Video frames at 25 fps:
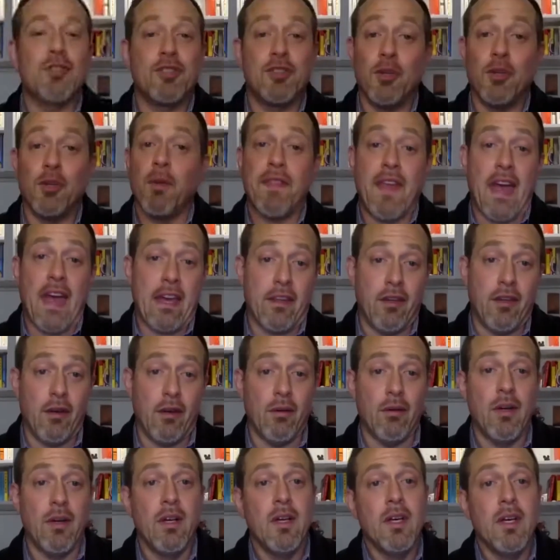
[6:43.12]
Well, thank you.
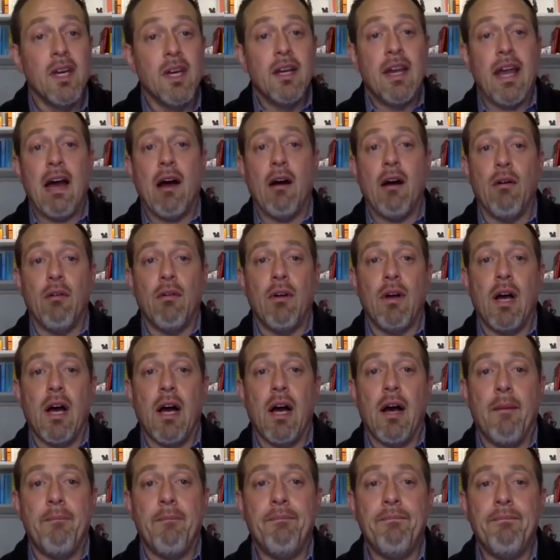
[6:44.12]
Now,
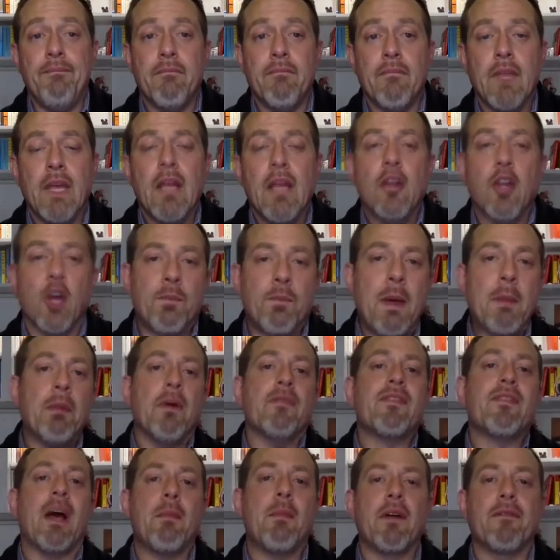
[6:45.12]
look, people have
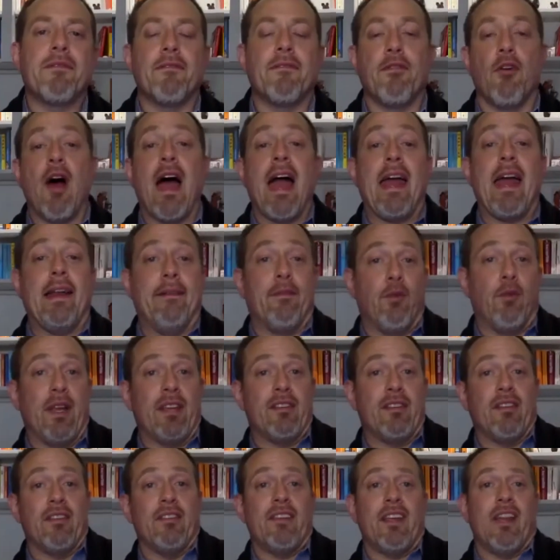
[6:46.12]
come here for a variety of
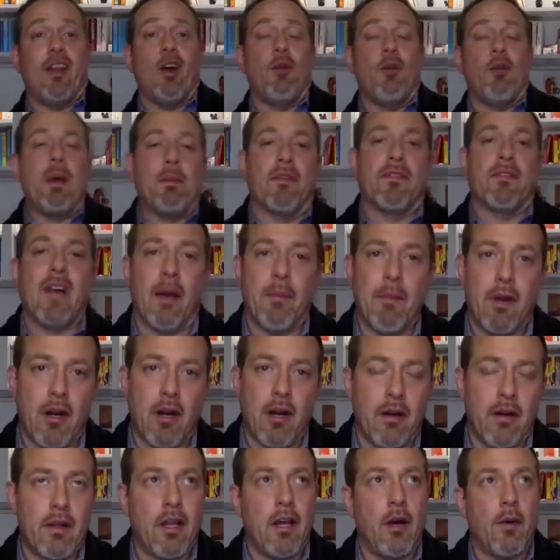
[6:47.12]
reasons. I know people have come here
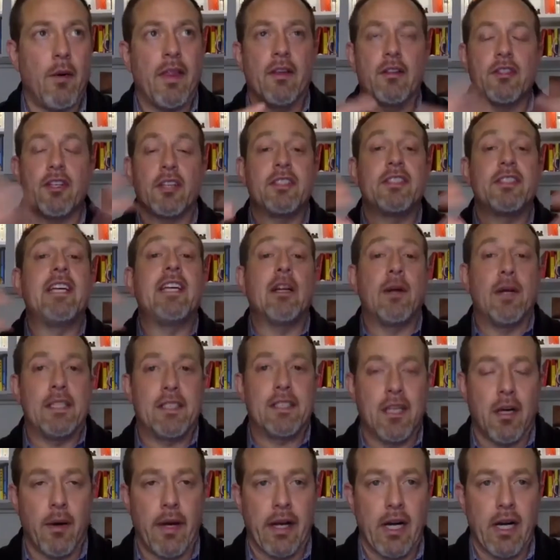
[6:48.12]
knowing there's a series
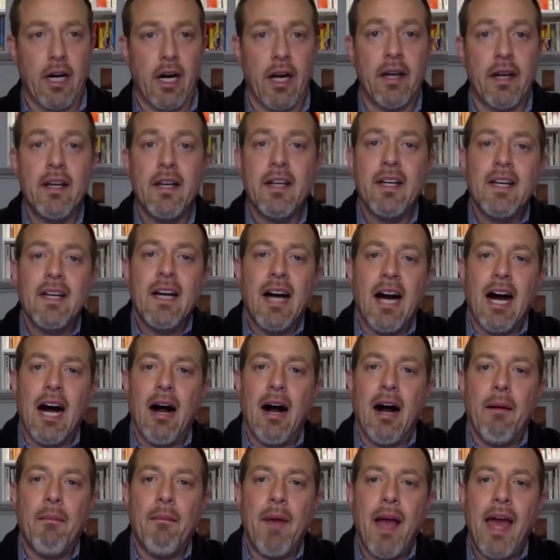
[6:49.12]
going on.
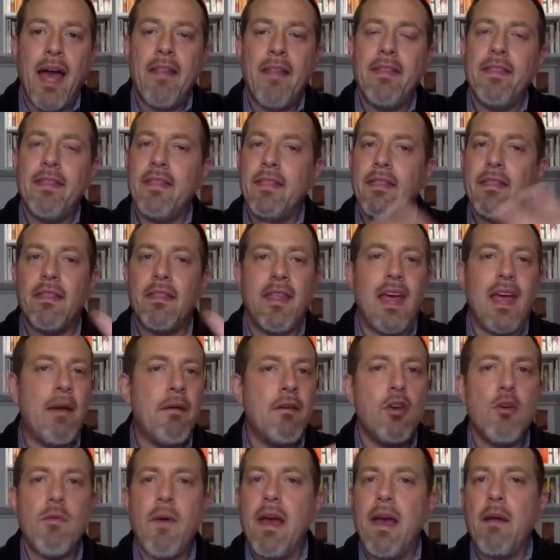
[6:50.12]
And
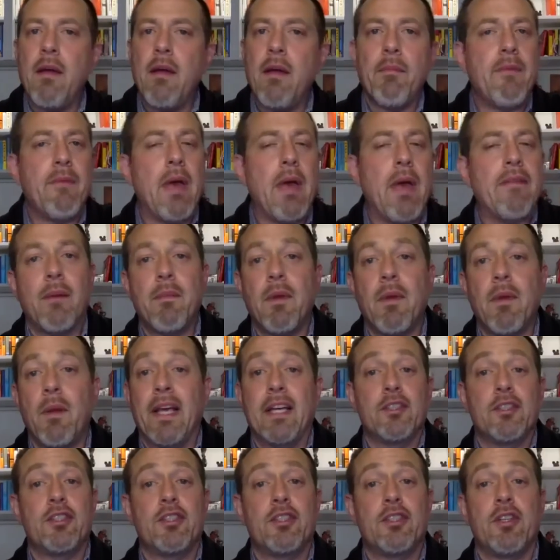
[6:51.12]
you may have come here
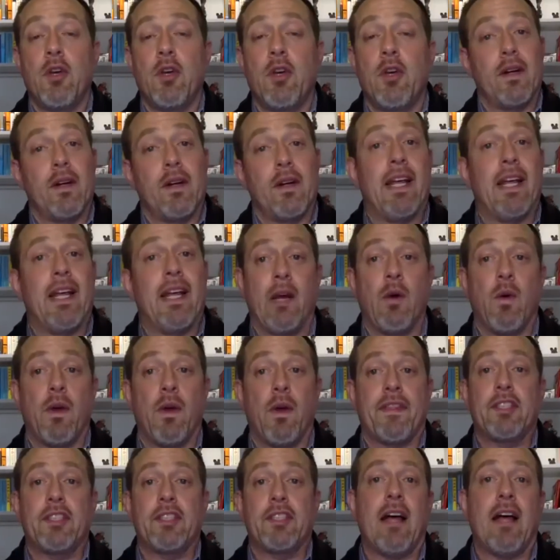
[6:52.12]
because you are dealing with
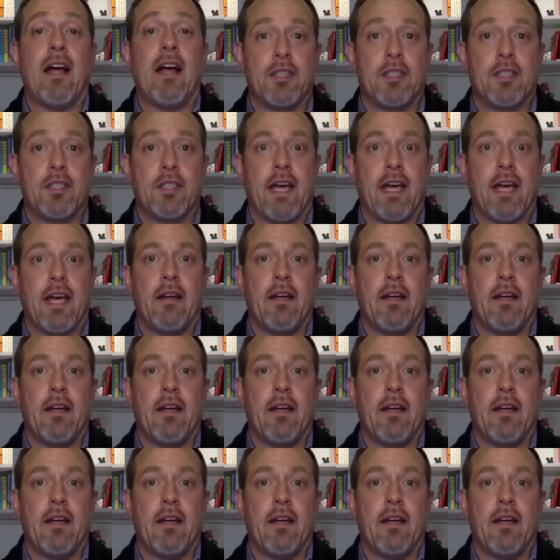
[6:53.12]
the challenges that,